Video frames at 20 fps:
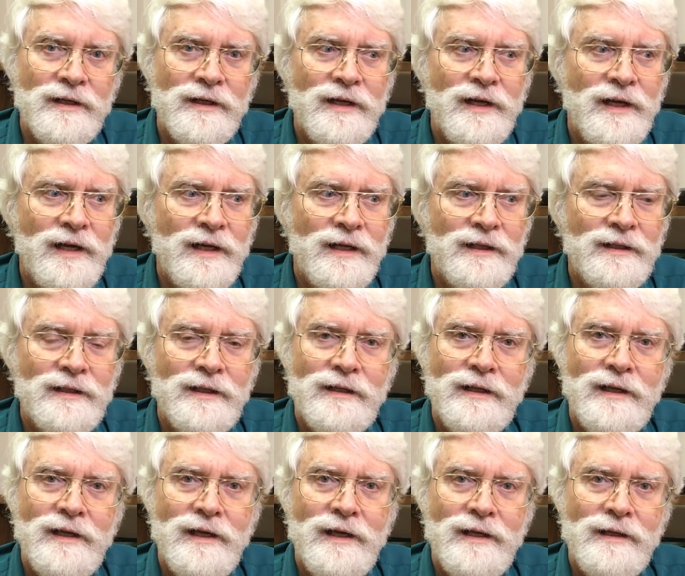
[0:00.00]
and
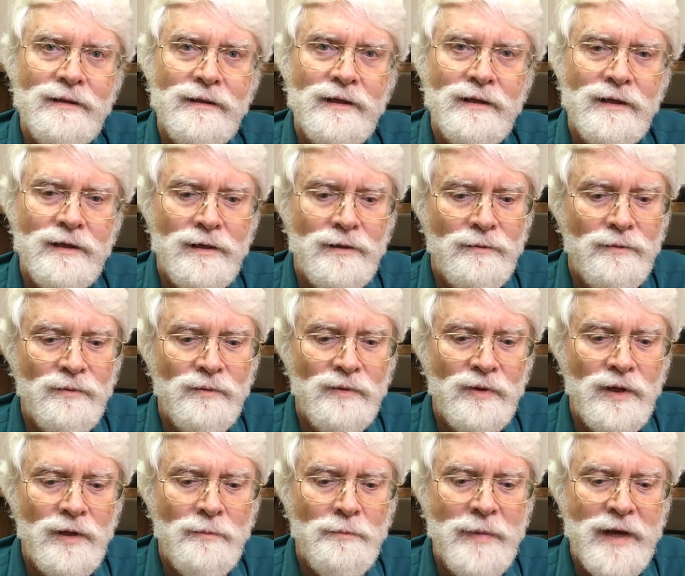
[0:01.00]
in
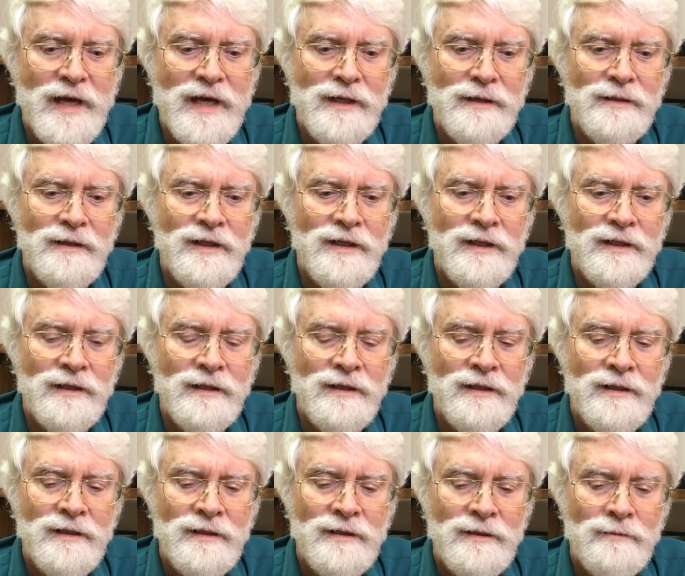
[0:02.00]
a bad
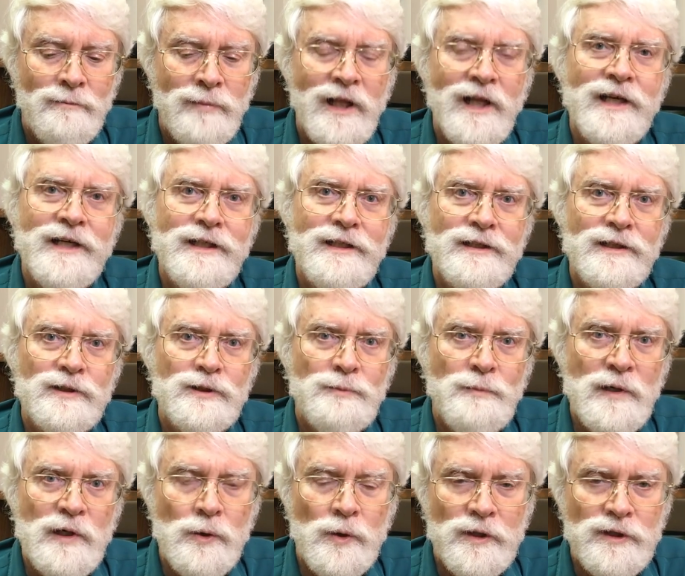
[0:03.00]
plight,
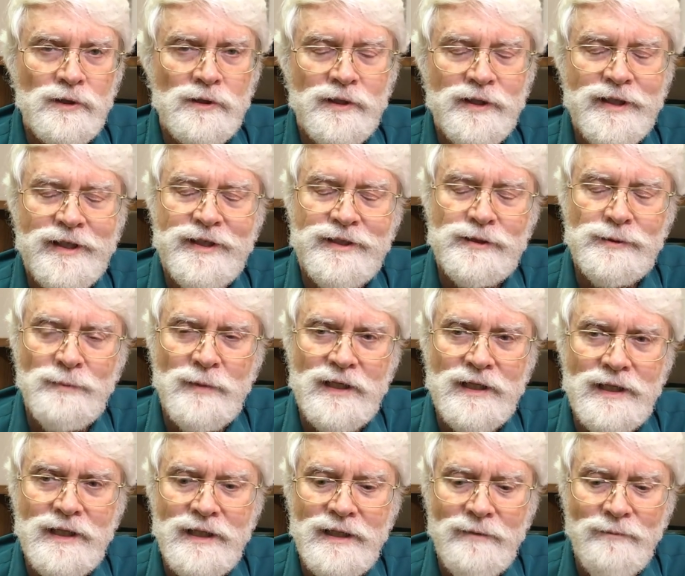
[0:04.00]
spiritually
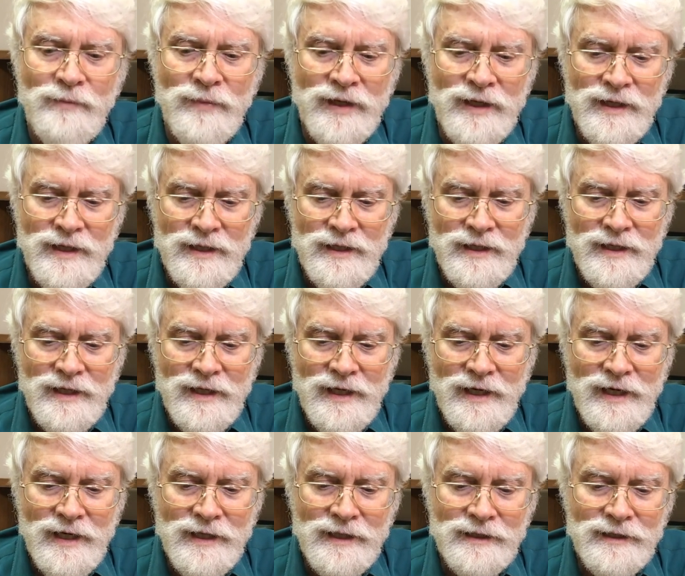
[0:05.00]
speaking.
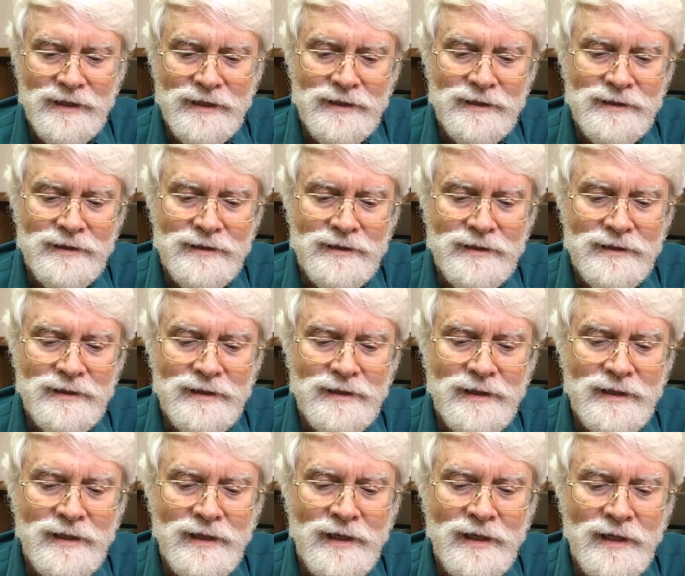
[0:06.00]
And
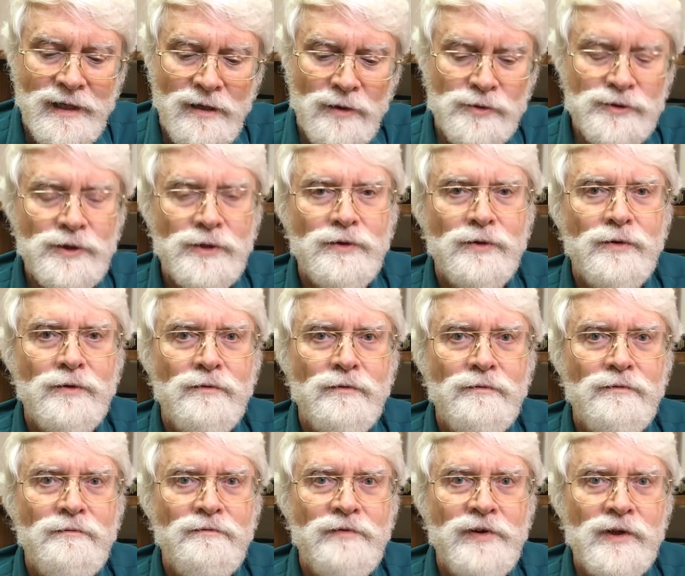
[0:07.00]
I also
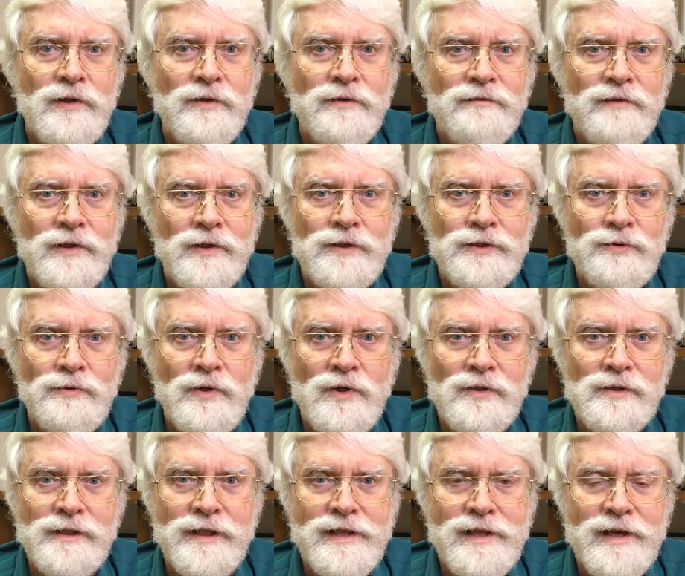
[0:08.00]
felt very
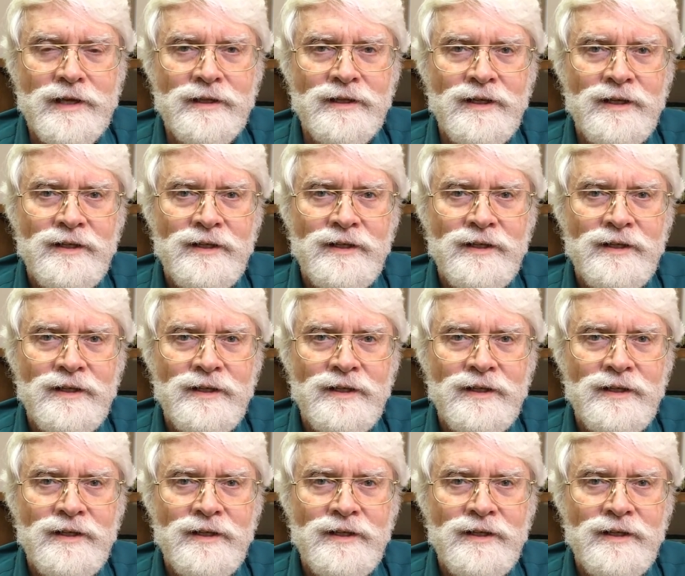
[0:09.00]
strongly that